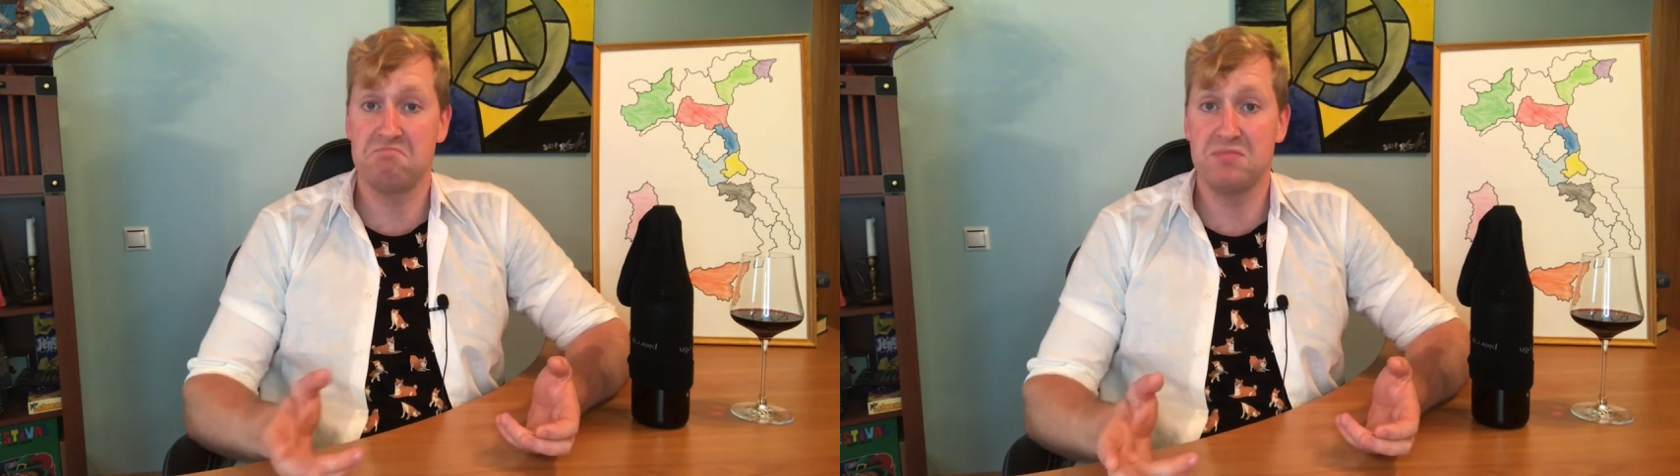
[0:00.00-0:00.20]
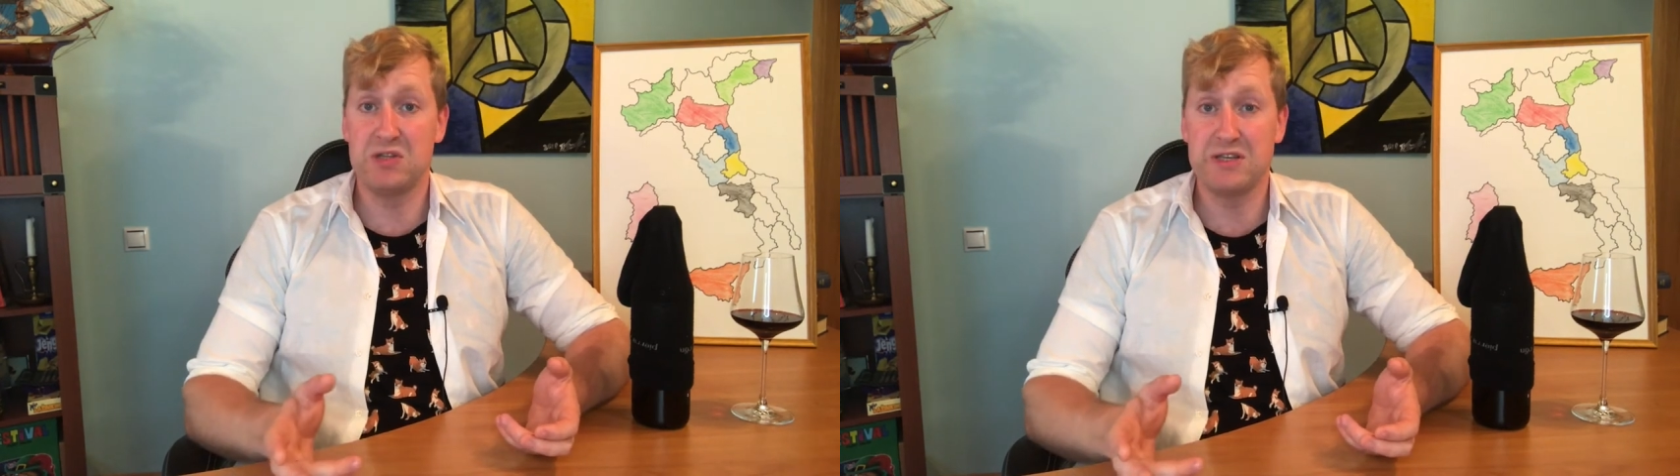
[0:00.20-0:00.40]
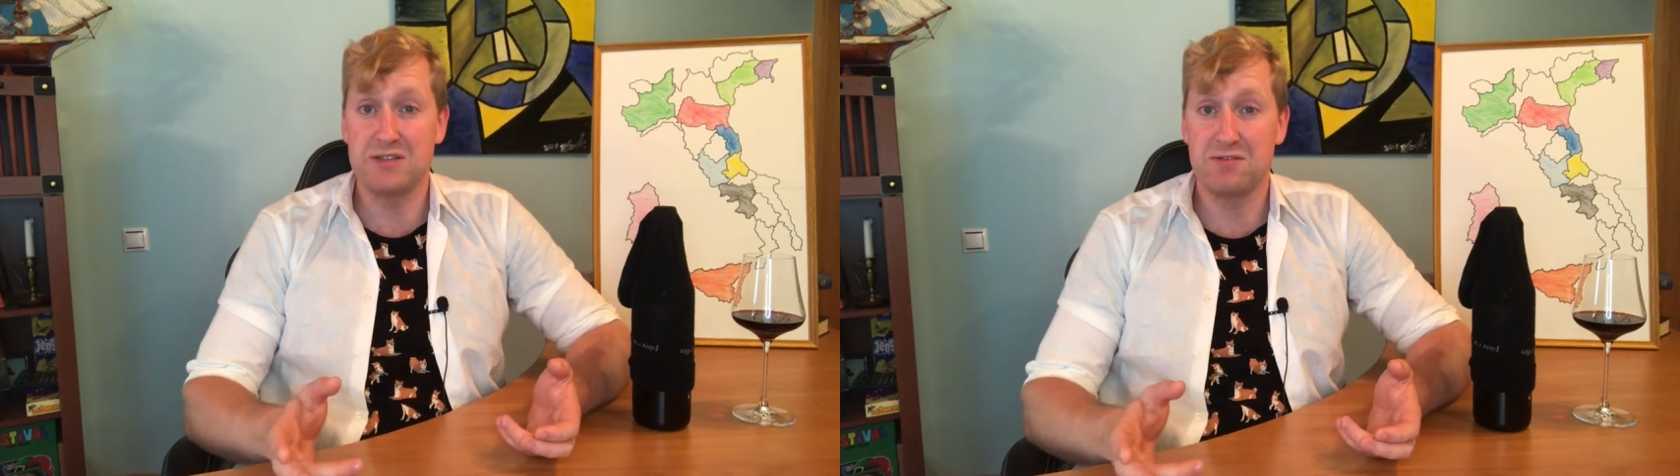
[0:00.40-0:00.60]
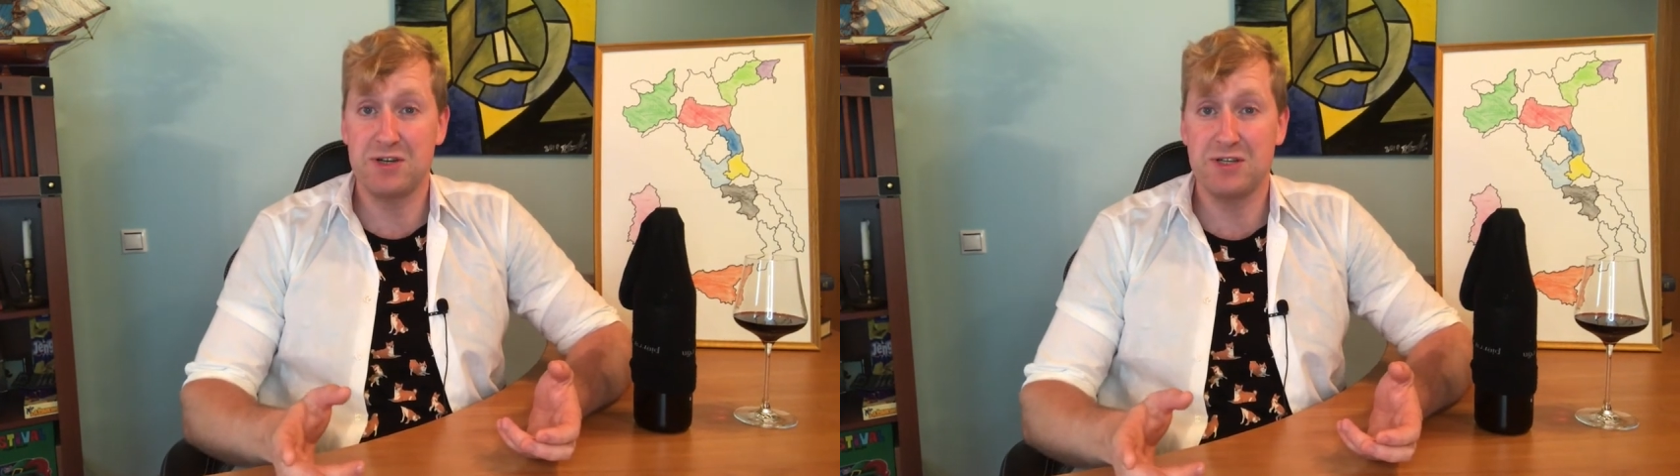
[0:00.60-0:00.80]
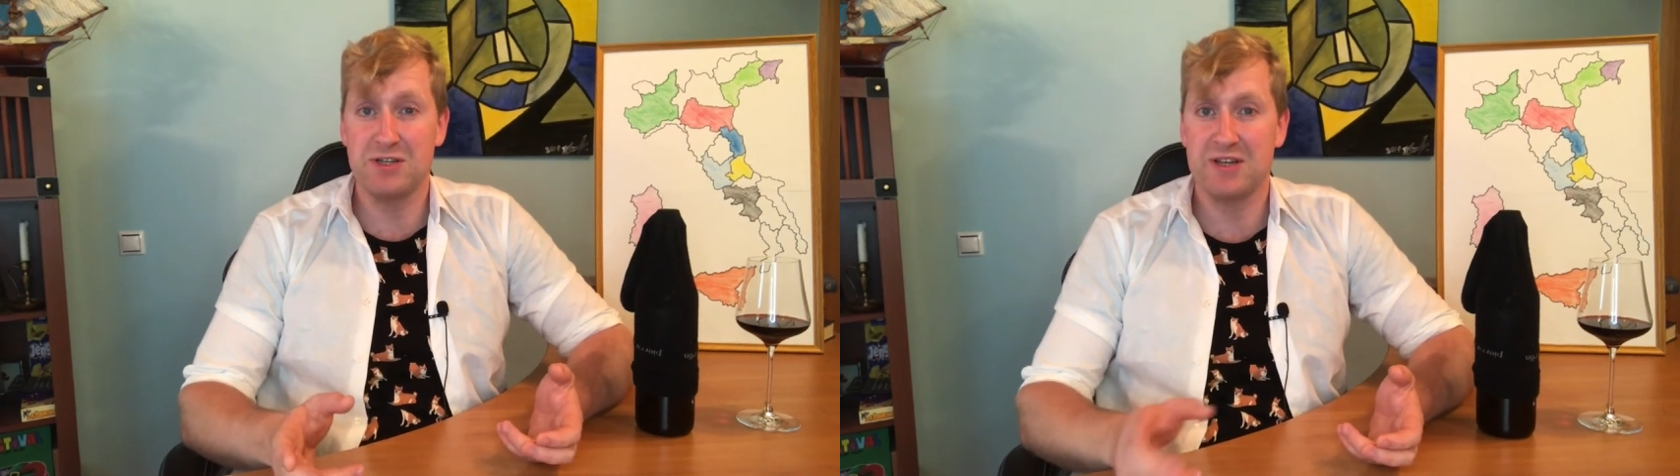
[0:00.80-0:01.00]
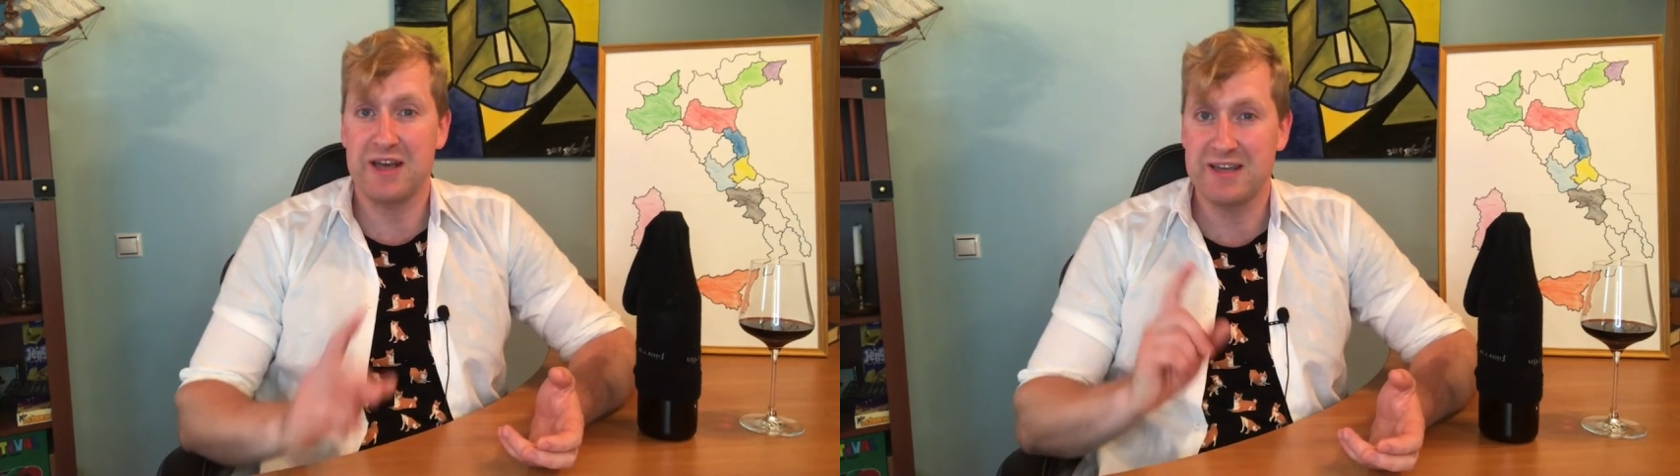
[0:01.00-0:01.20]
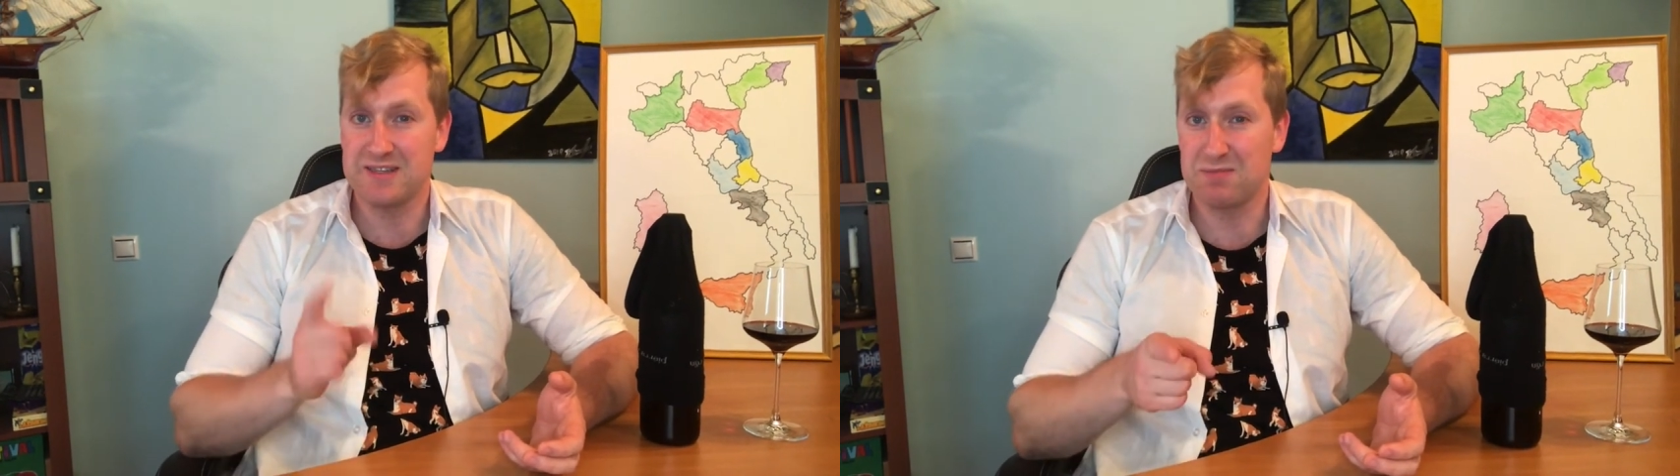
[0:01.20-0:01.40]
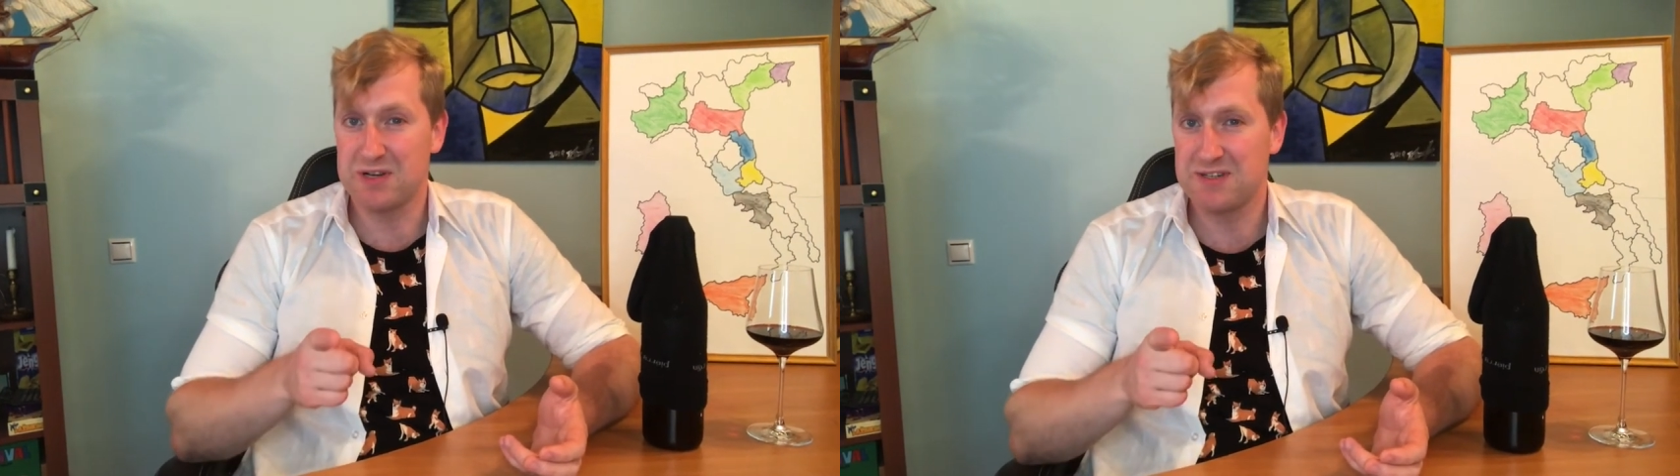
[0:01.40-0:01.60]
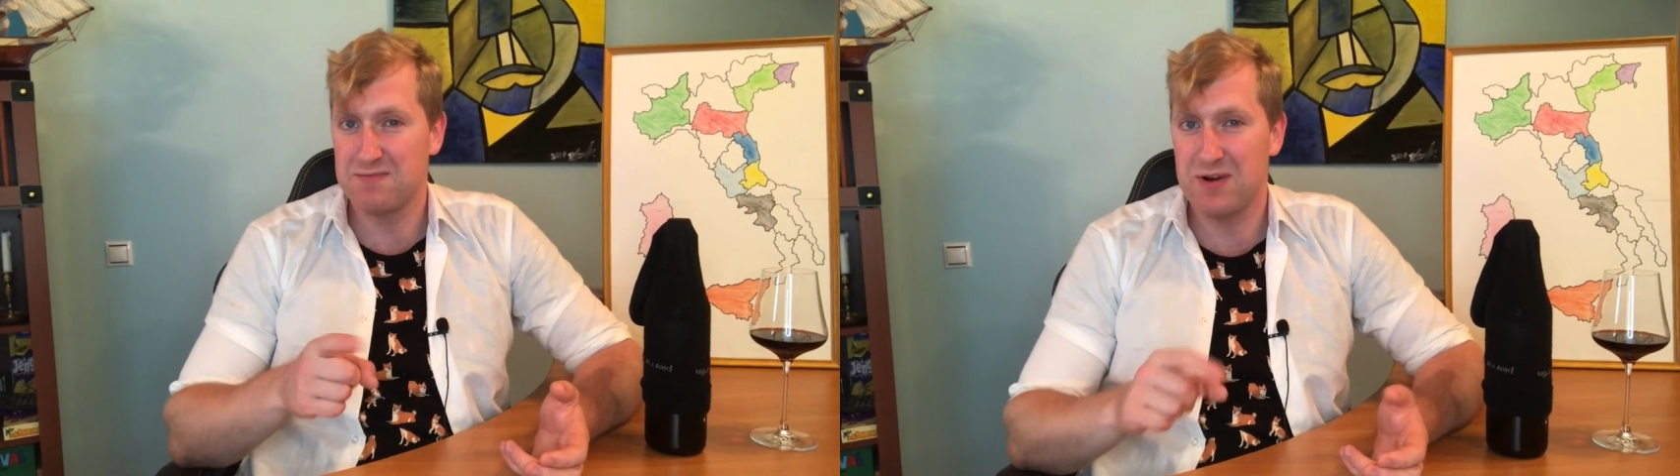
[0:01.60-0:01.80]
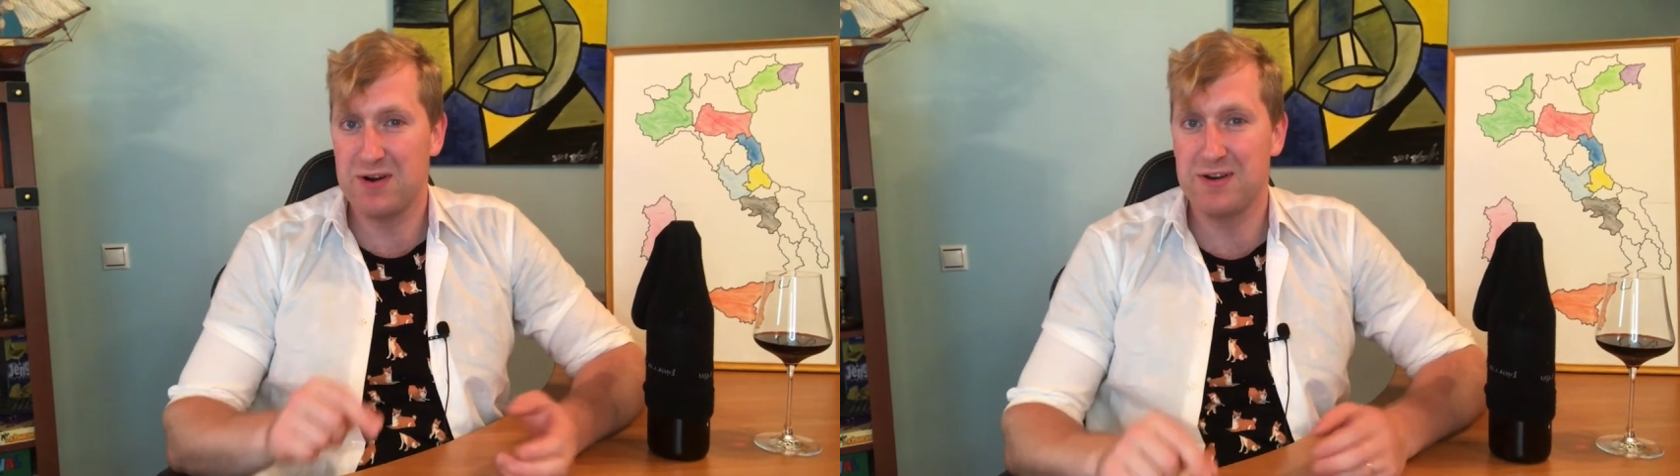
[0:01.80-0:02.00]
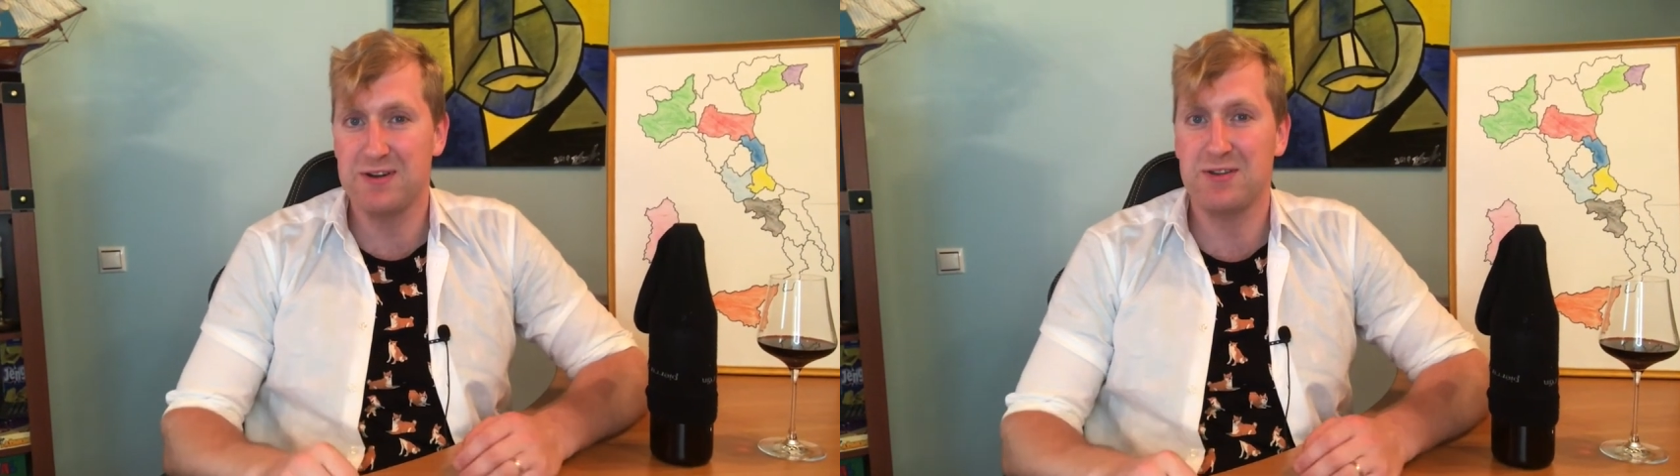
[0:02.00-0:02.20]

this region has much more